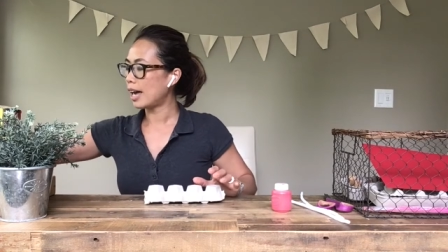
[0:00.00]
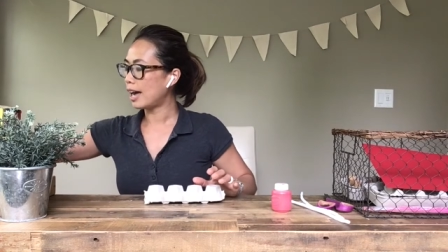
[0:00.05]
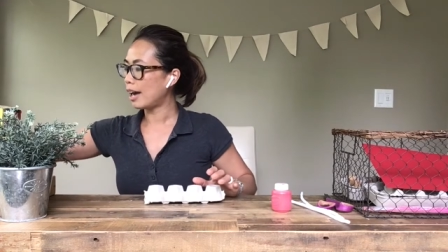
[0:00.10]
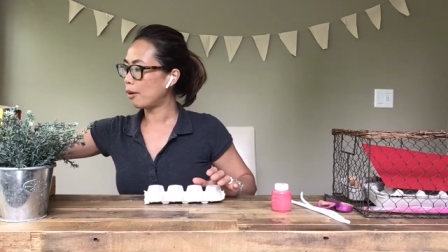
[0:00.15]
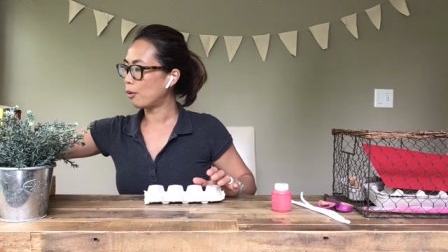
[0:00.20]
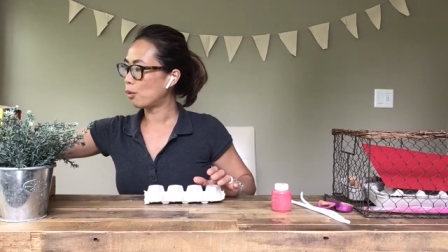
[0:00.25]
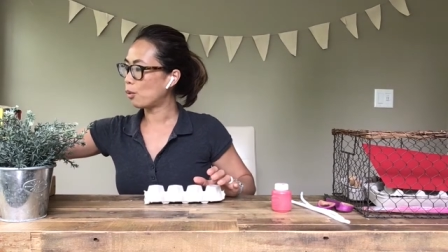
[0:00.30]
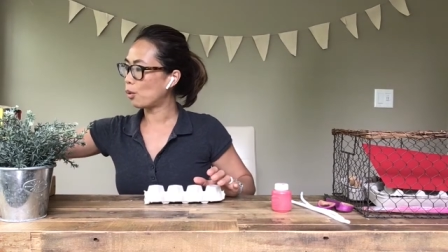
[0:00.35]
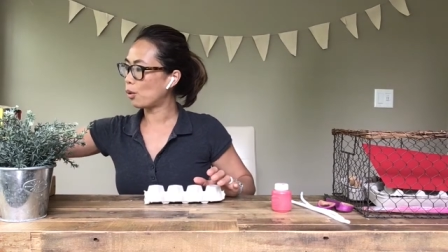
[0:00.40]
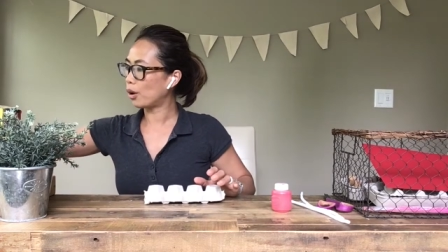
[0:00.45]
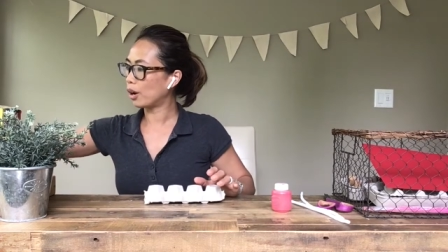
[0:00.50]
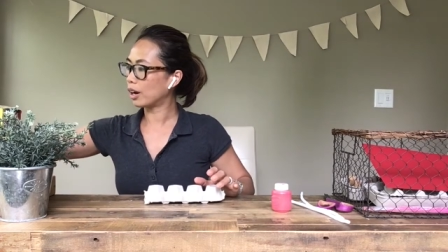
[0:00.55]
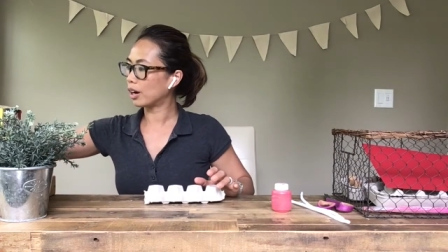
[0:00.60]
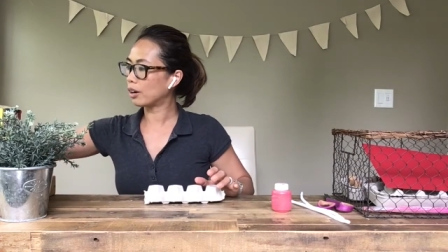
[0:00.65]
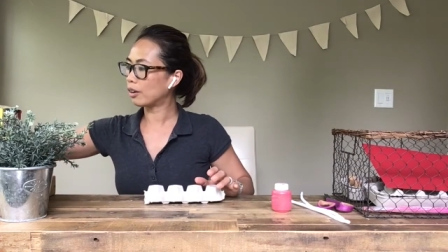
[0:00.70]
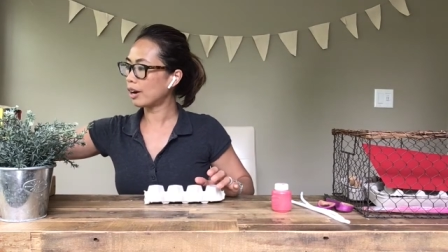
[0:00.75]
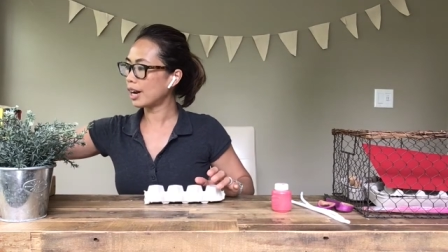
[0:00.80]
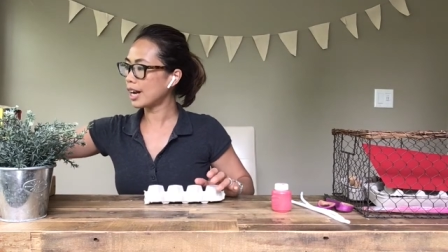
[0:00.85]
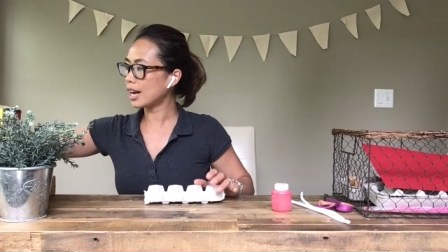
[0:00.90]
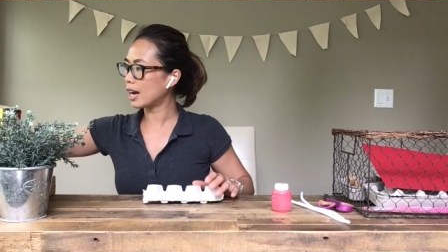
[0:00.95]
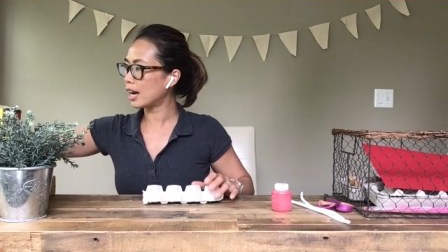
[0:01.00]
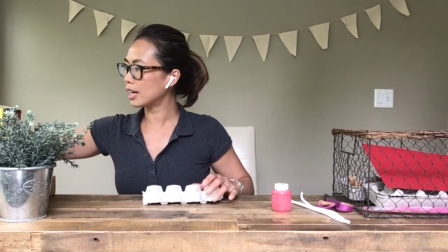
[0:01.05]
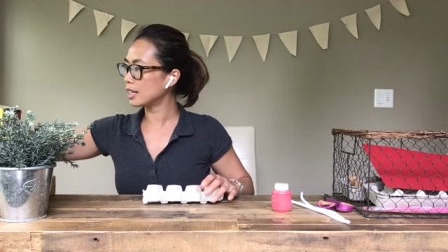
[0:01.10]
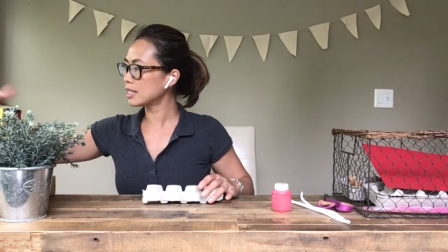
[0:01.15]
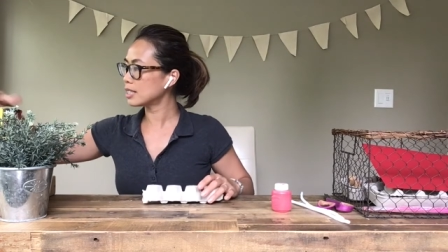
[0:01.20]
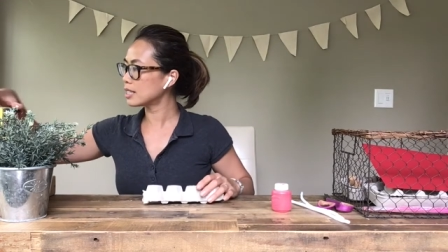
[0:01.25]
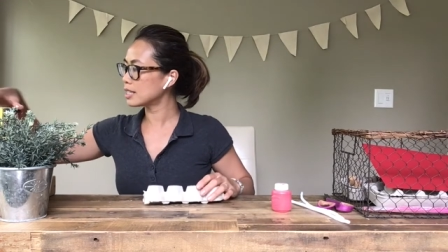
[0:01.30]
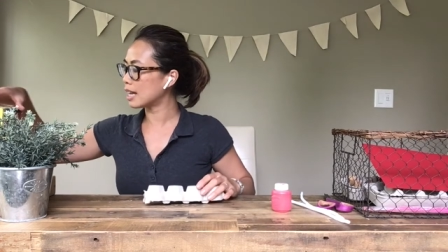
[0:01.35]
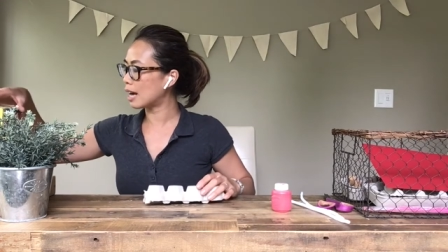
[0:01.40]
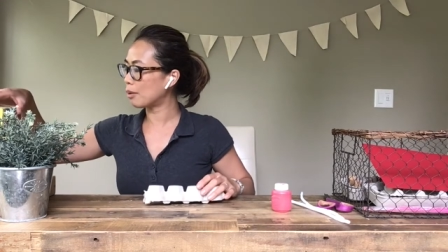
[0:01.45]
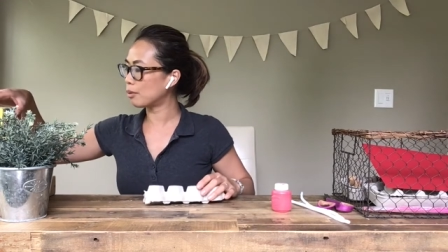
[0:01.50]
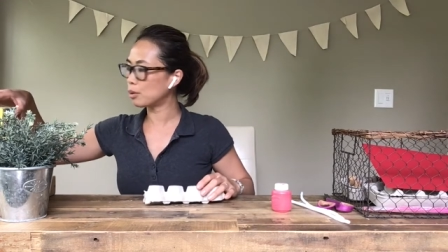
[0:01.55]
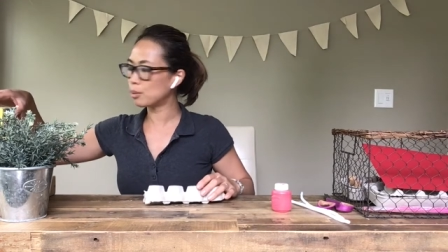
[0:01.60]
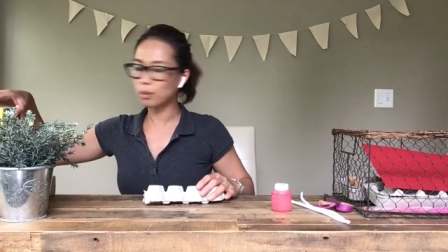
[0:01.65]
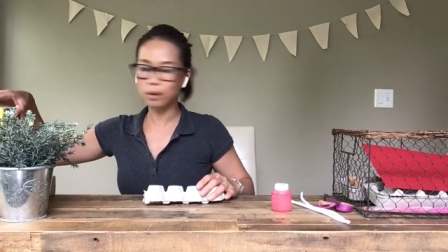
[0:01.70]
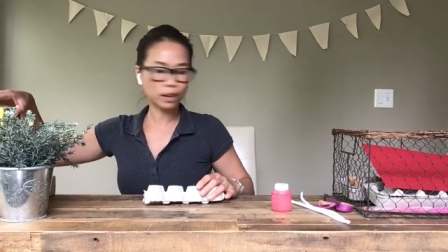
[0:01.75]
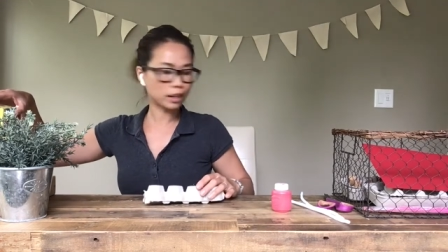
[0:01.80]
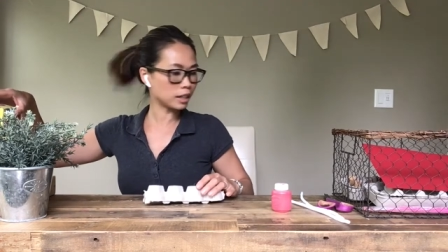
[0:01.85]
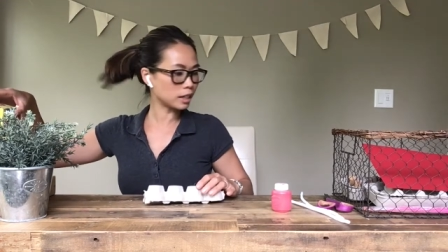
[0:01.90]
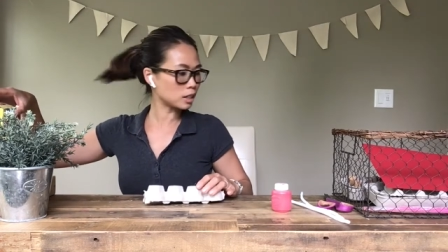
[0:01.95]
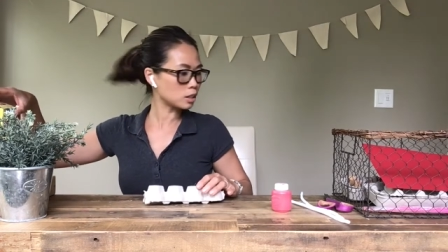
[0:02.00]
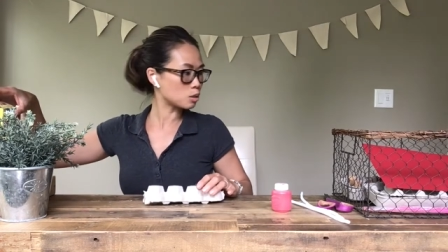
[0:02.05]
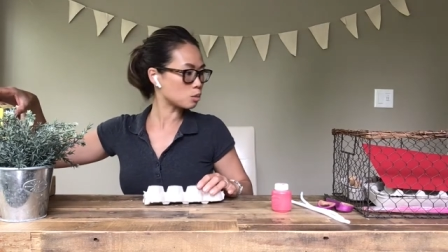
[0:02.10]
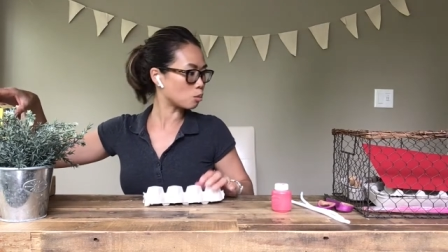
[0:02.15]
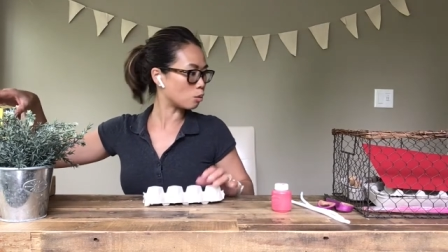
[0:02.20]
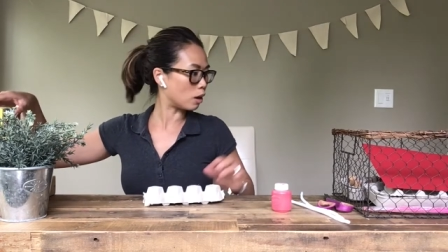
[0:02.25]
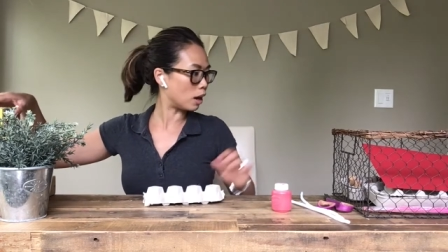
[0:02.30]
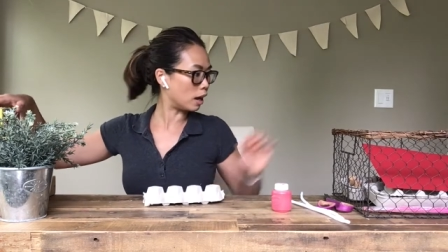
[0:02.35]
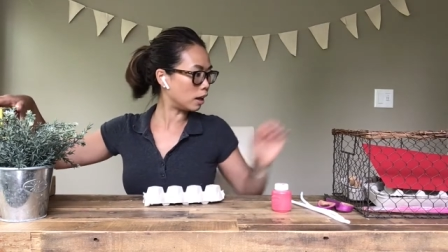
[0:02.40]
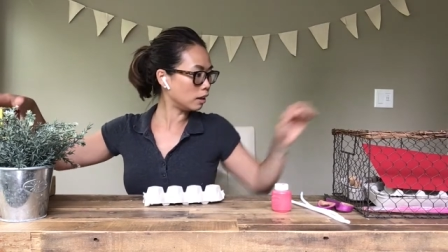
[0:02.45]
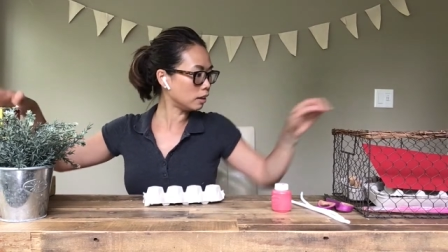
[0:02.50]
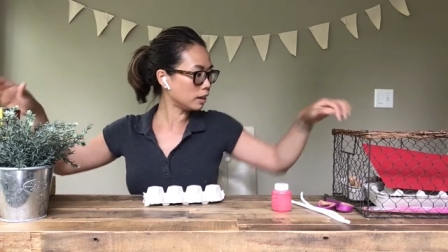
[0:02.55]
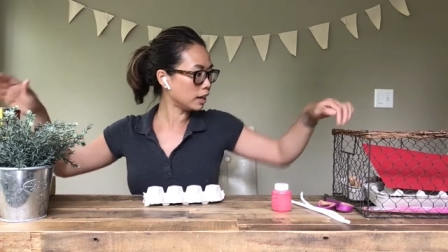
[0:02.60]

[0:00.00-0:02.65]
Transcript: or crayons. That would work as well.